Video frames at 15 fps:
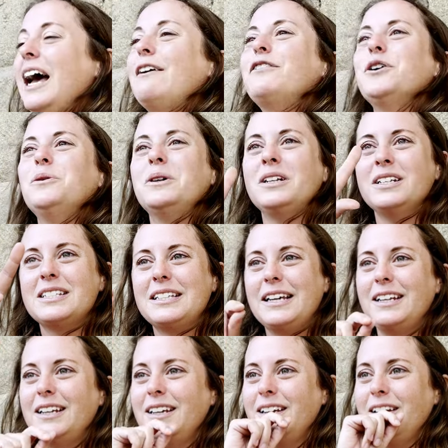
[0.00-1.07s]
Everyone is
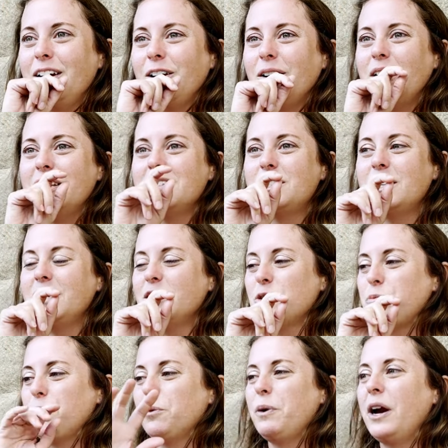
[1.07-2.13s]
letting, or is
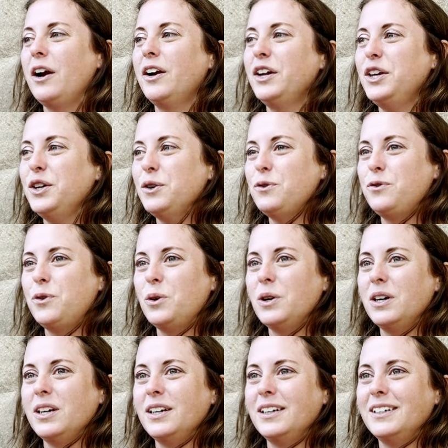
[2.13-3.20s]
preparing you
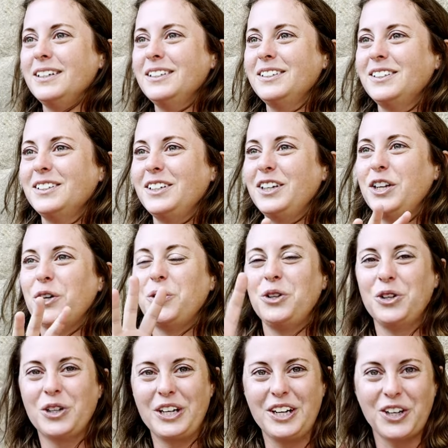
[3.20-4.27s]
for, you know,
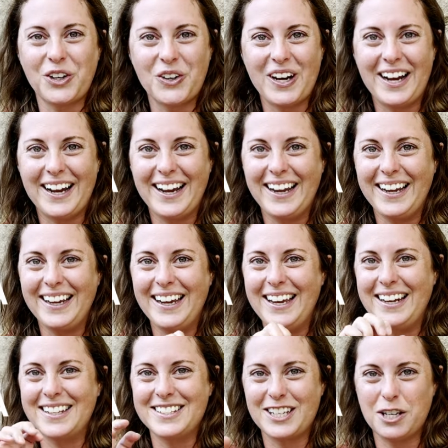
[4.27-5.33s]
you're gonna cry
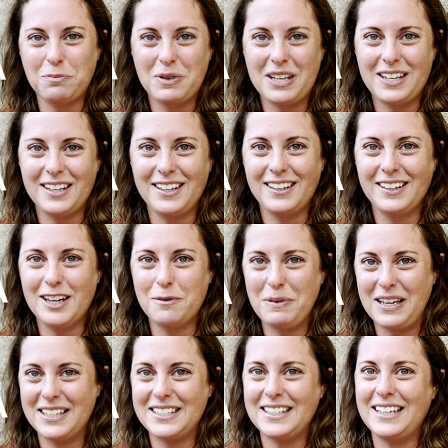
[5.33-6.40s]
and it's gonna be
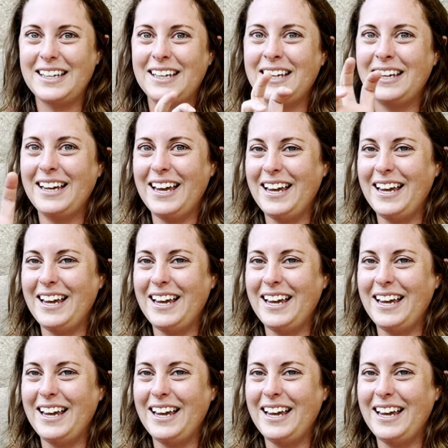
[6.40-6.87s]
amazing.